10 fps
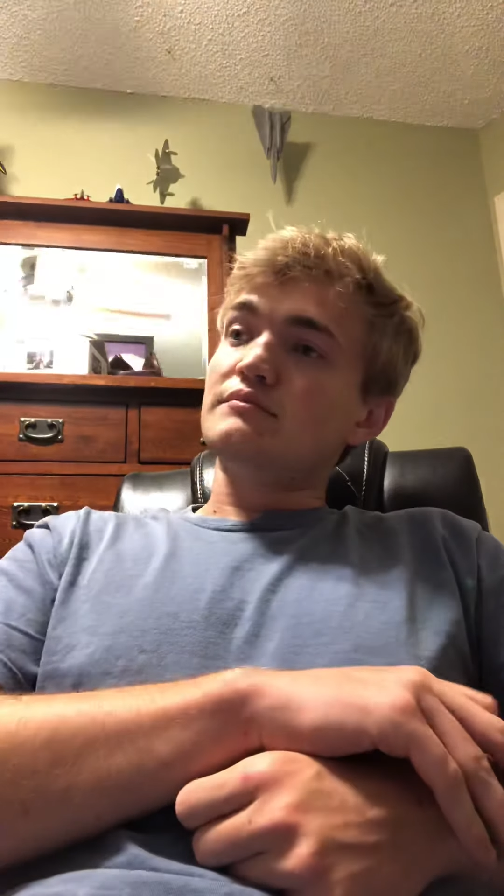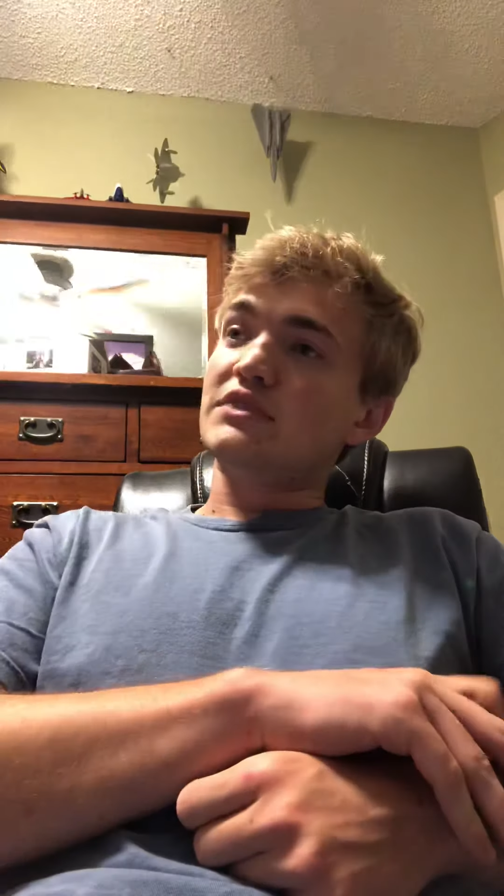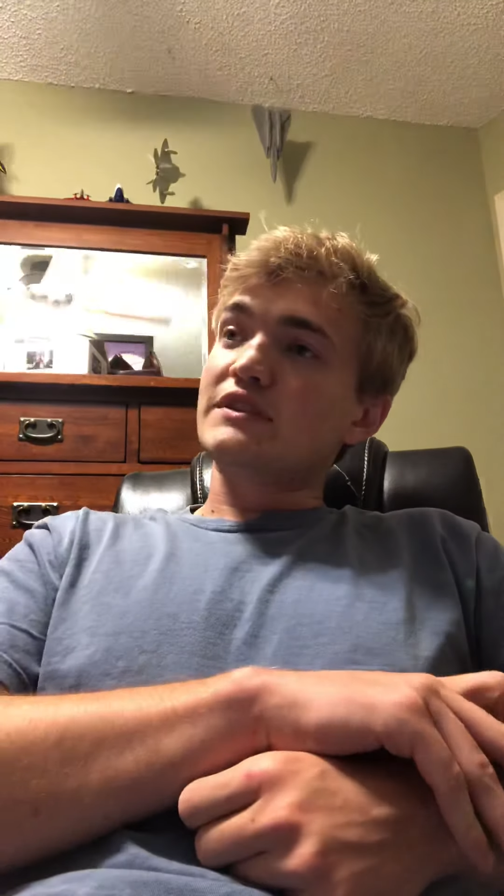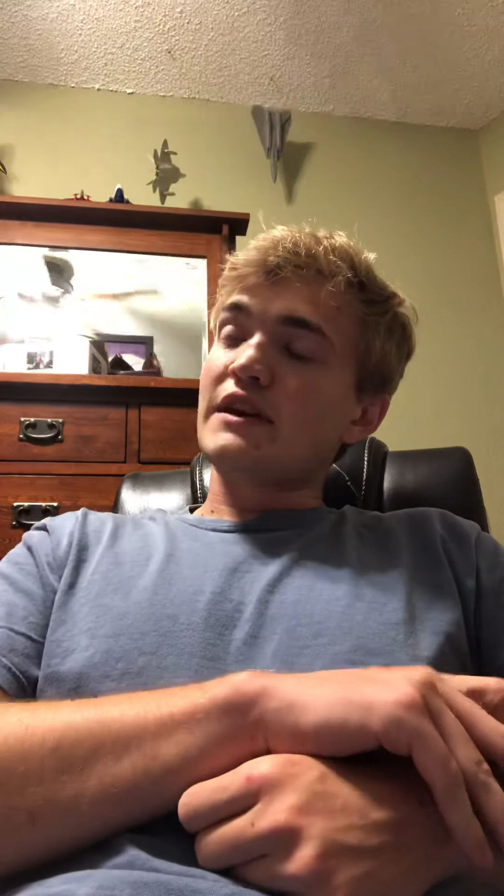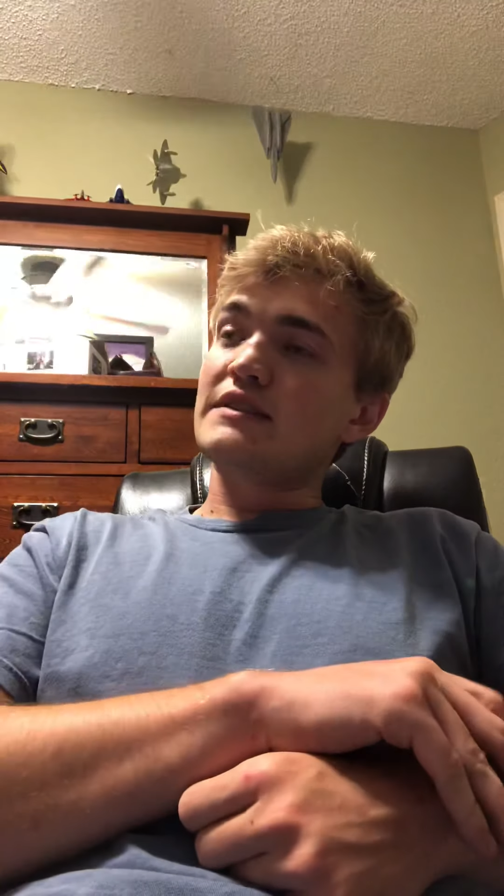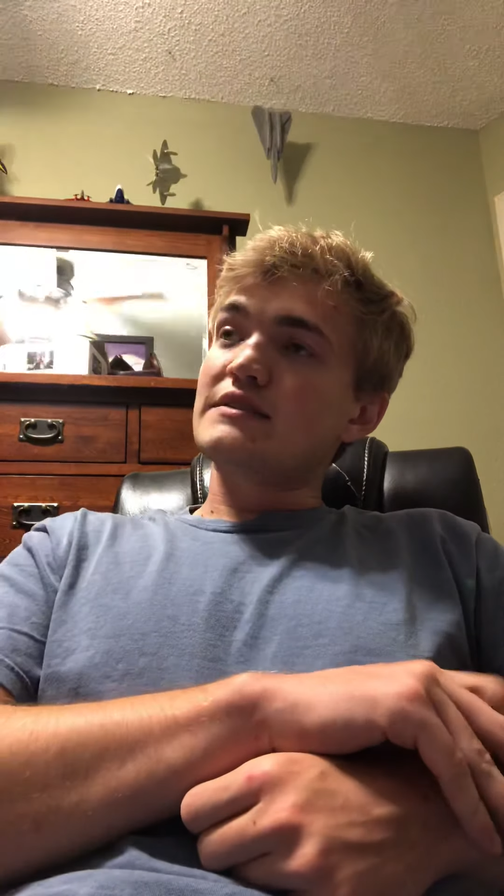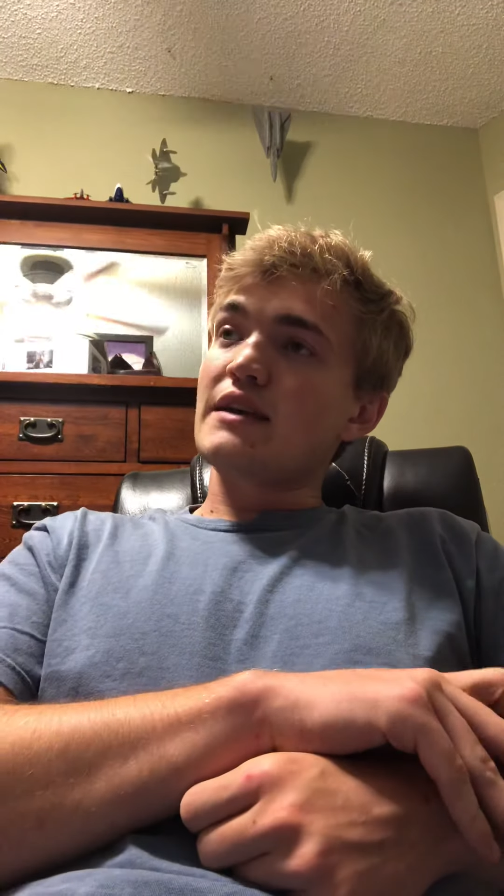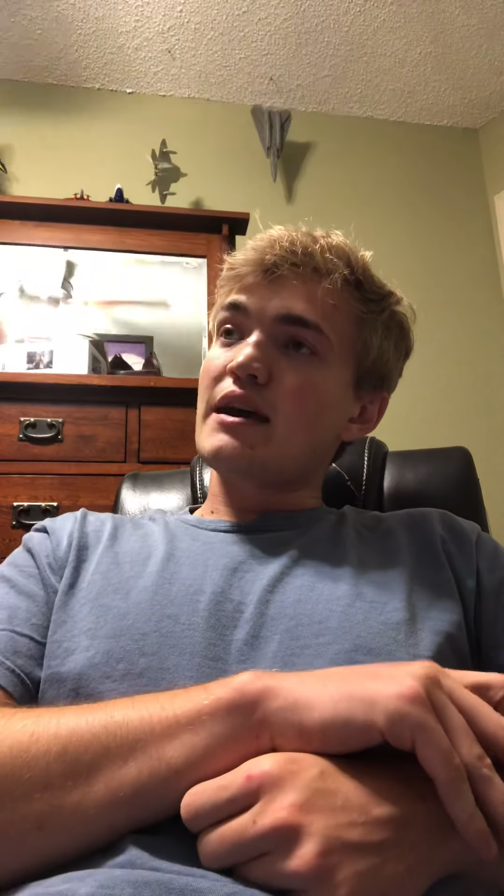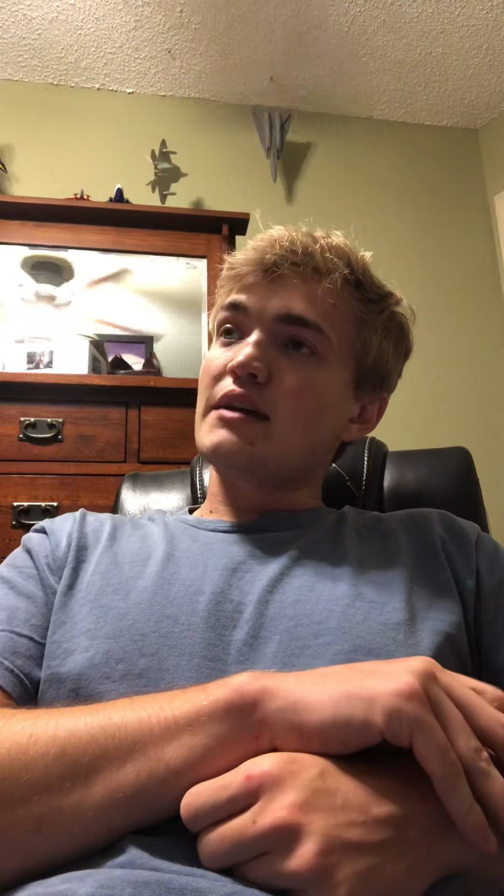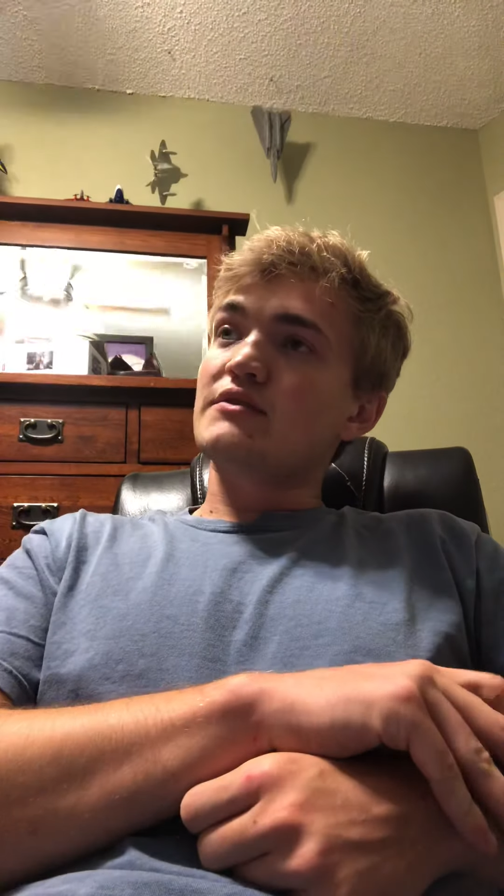Besides
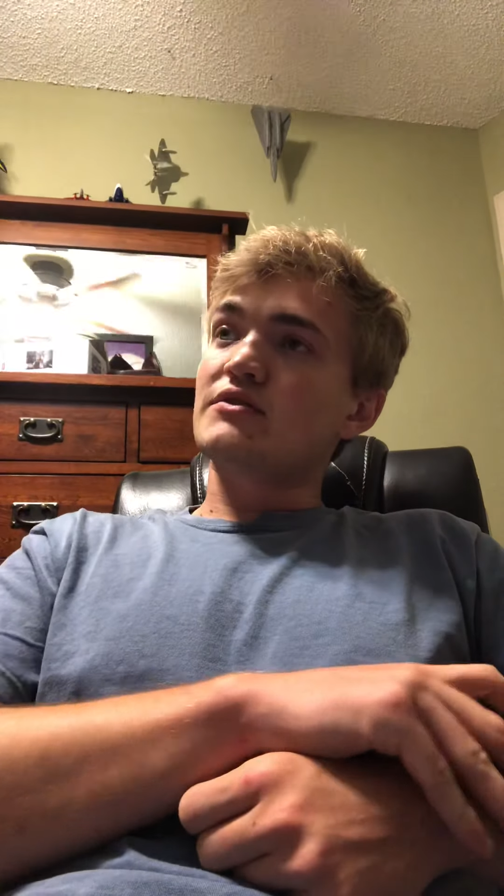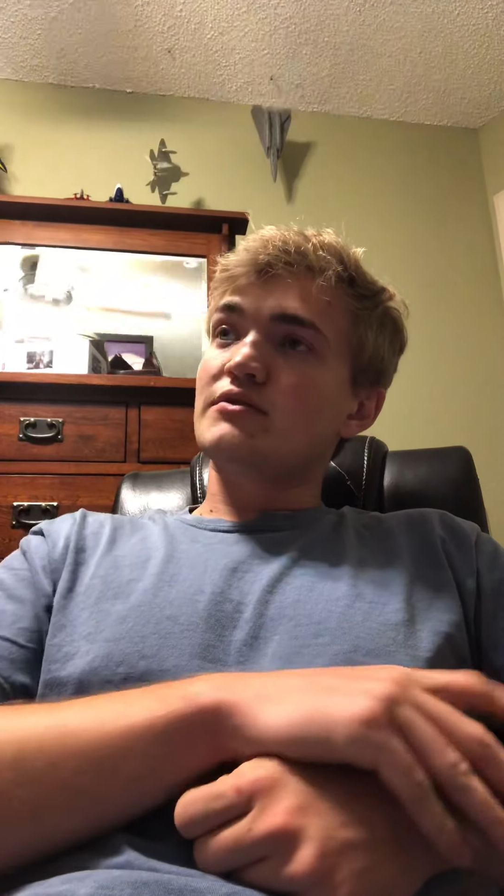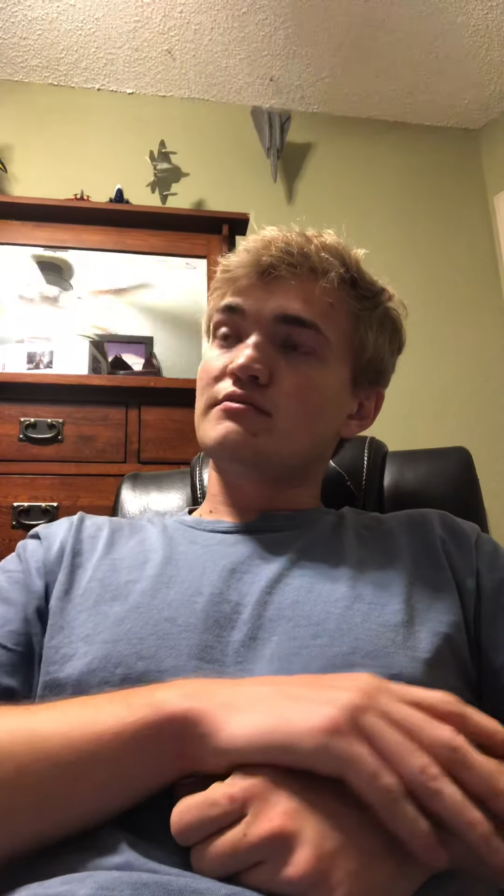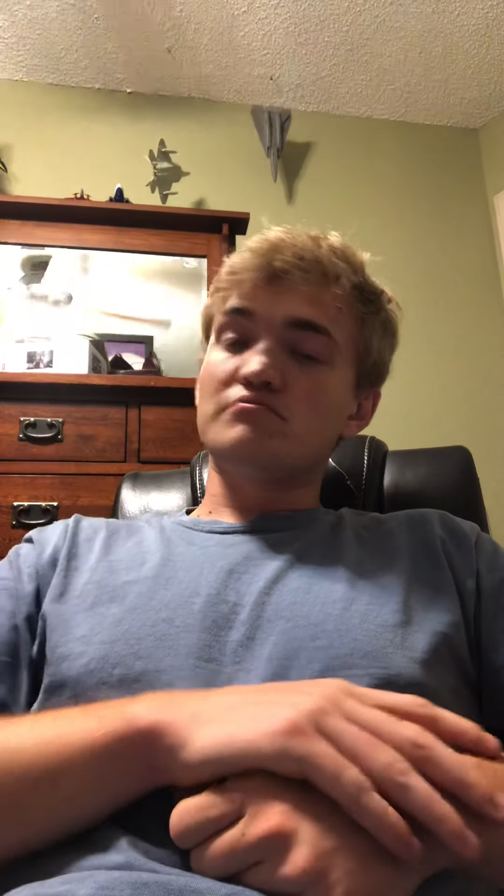that,